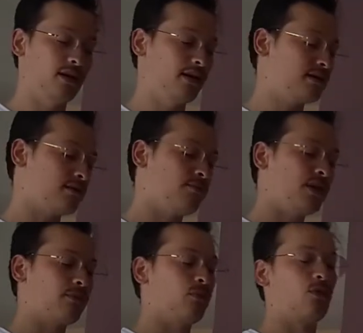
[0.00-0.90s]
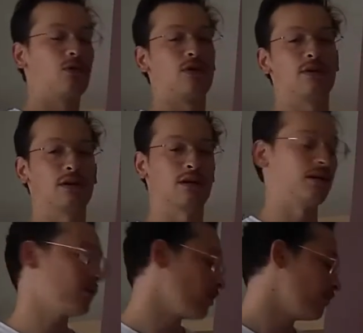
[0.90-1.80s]
it's a bit more
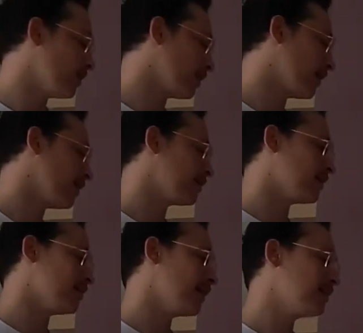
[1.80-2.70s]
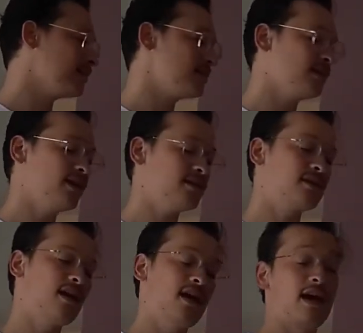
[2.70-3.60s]
complicated than that these days,